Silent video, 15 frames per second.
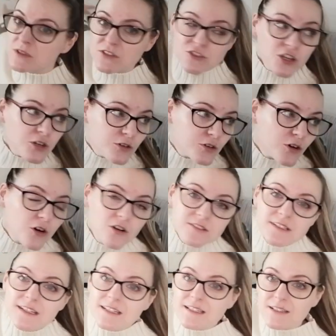There's two
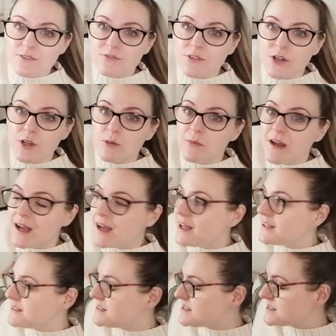doors in the living room
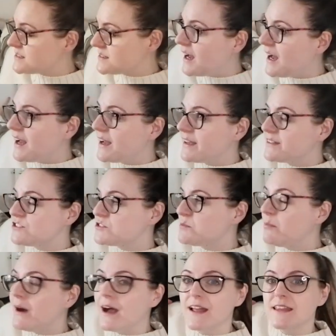and I
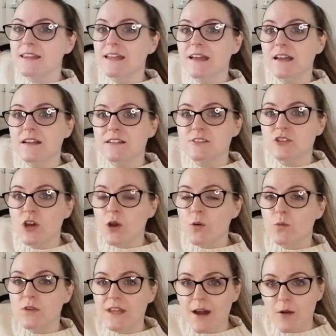just buy things
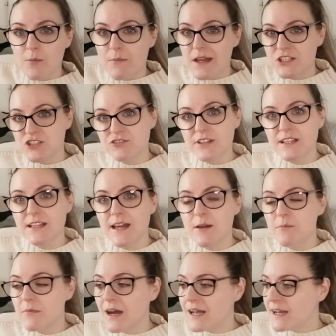without measuring
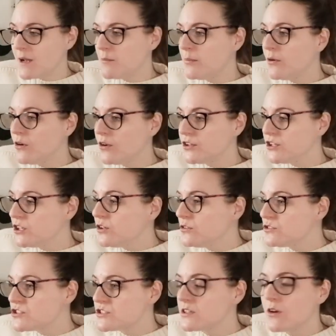them, and I bought a
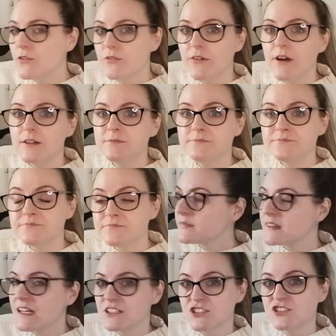huge sofa
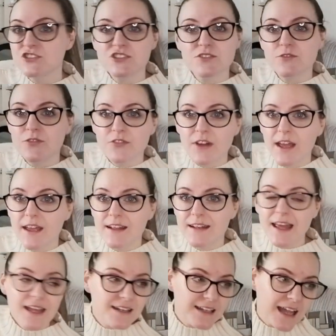that just doesn't fit
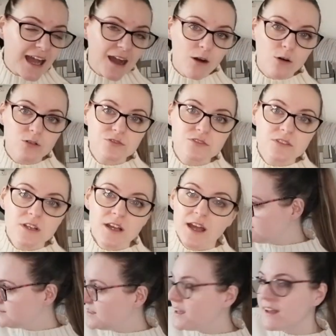in any house.
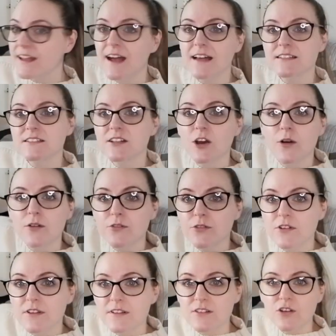Yeah, it has to go in
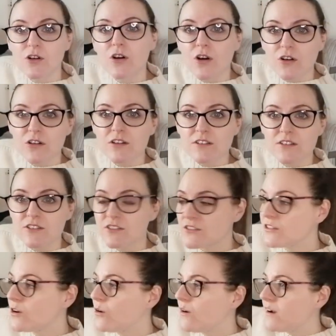front of this door because there's
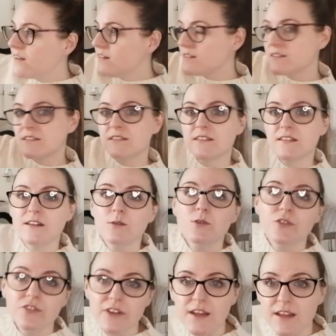just nowhere else that it
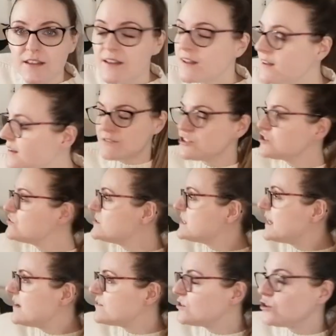will fit. I've just
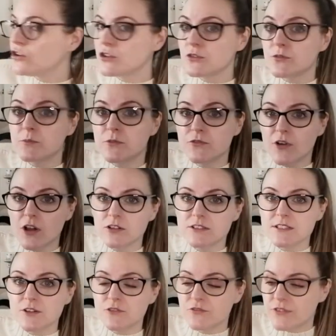received an order from
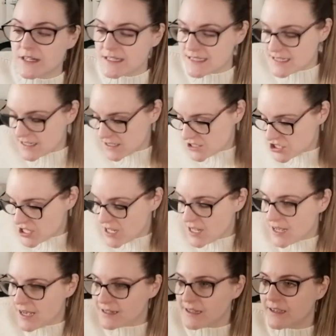Vault Vintage
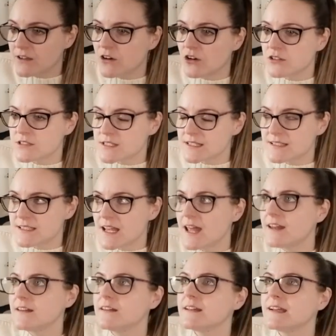and I got
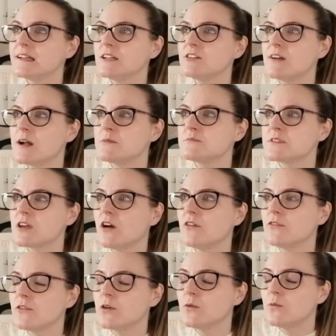10 kilograms
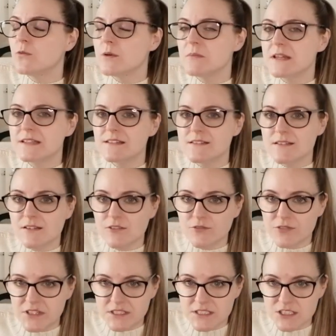of women's
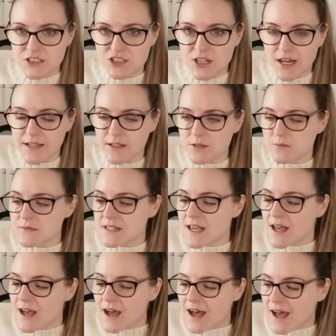vintage items
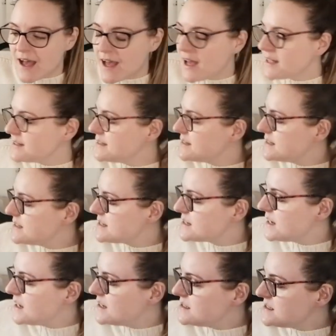
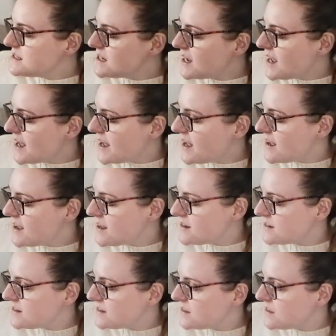and
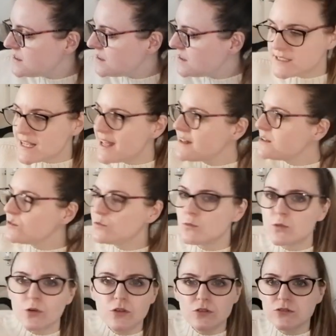10
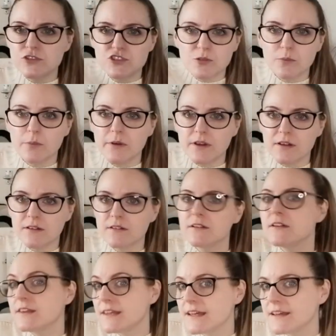wool jumper
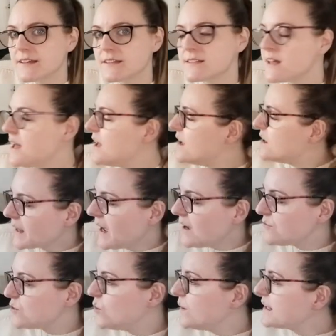things.
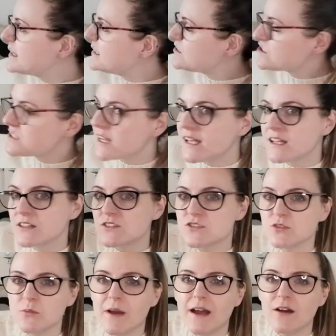I've quickly just taken
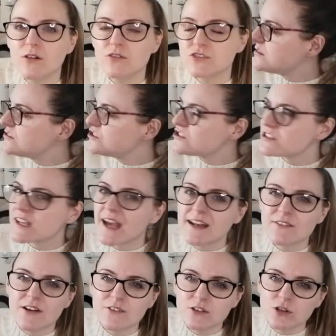some out just to
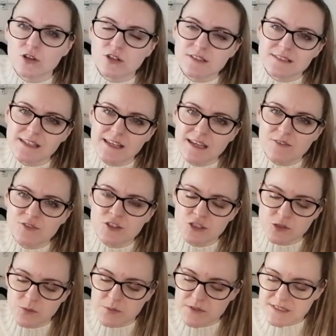kind of have a look, see if
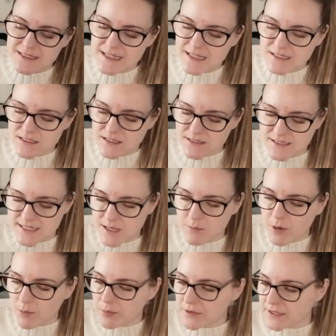the jumpers need
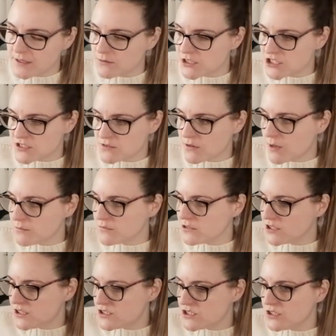debobbling, which is what
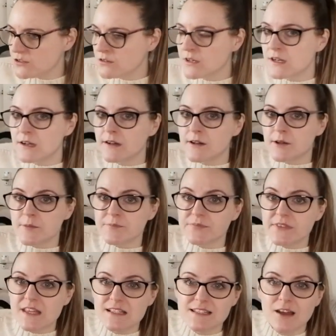I'm going to do
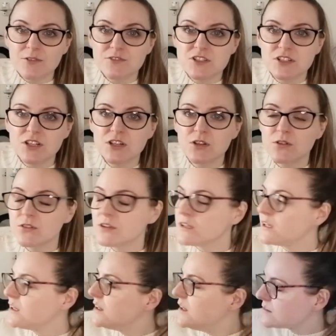this
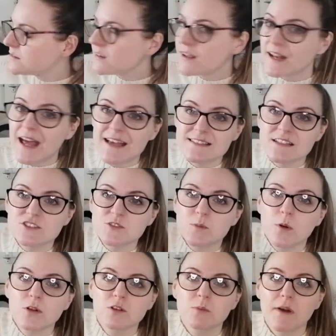afternoon. And as I
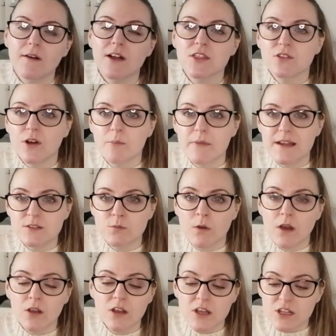just pulled them out, I thought I may as
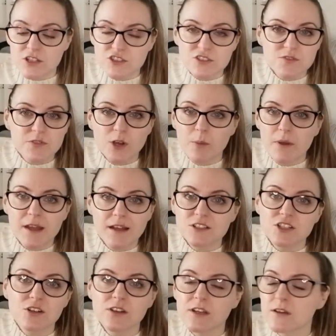well just film it
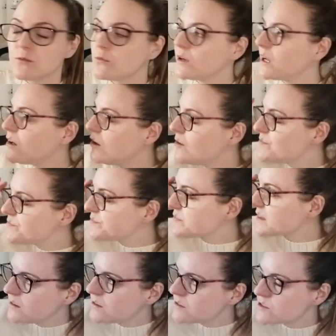and show you what I got.
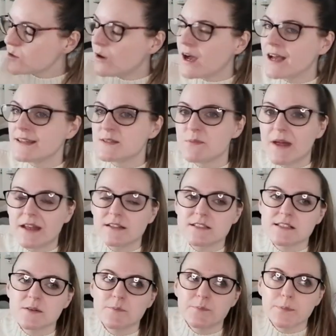So I
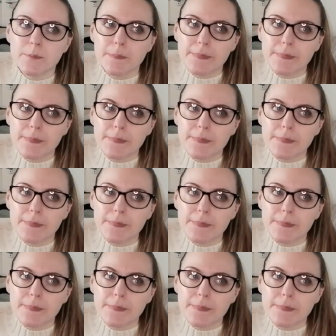spent